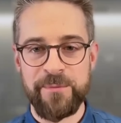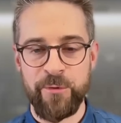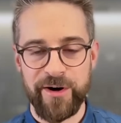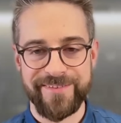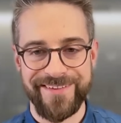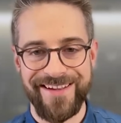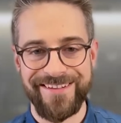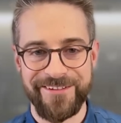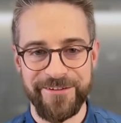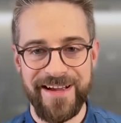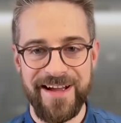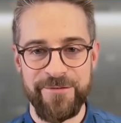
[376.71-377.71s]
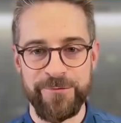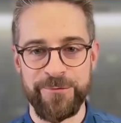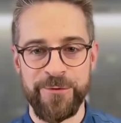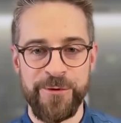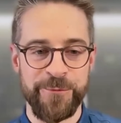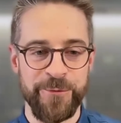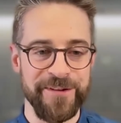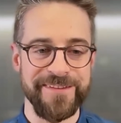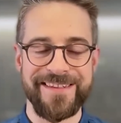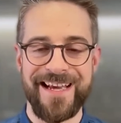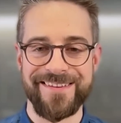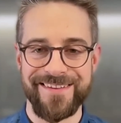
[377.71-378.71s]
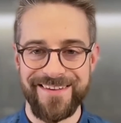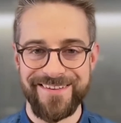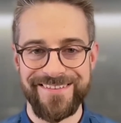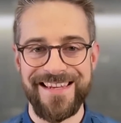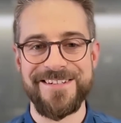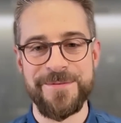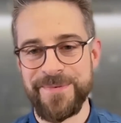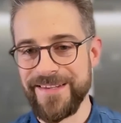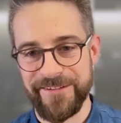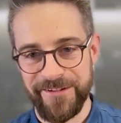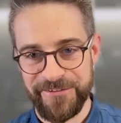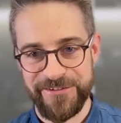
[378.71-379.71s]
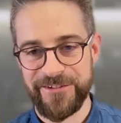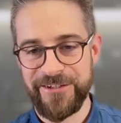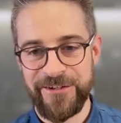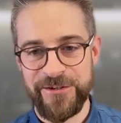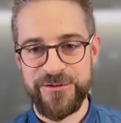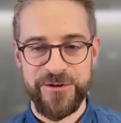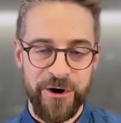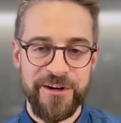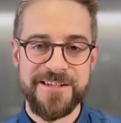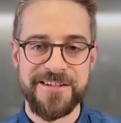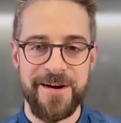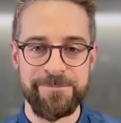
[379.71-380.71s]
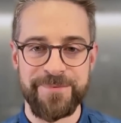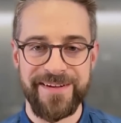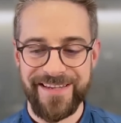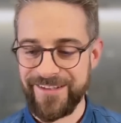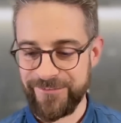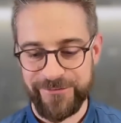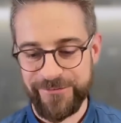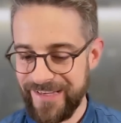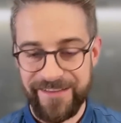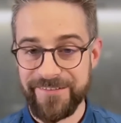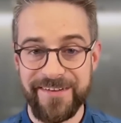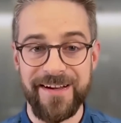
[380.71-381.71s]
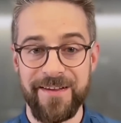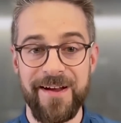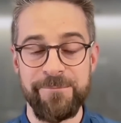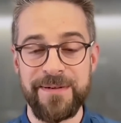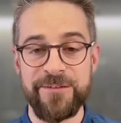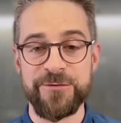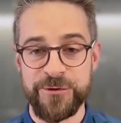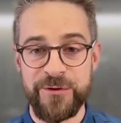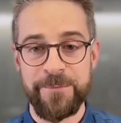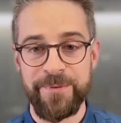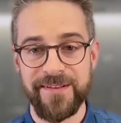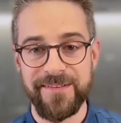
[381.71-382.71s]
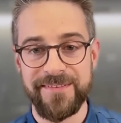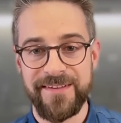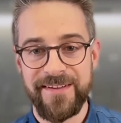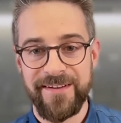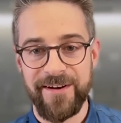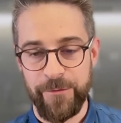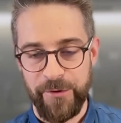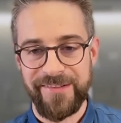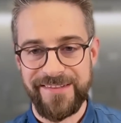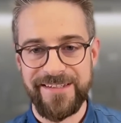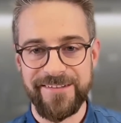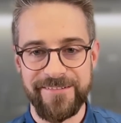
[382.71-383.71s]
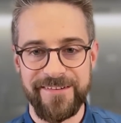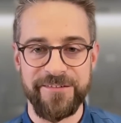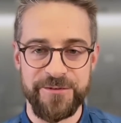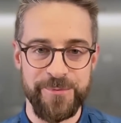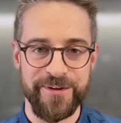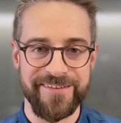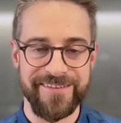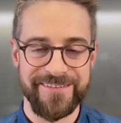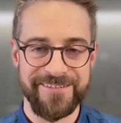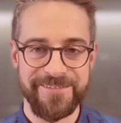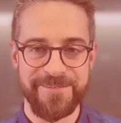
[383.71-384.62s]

more excited to have Walden Catalyst, N G P, and others join this company and together, I believe, truly build a world leader in robotics.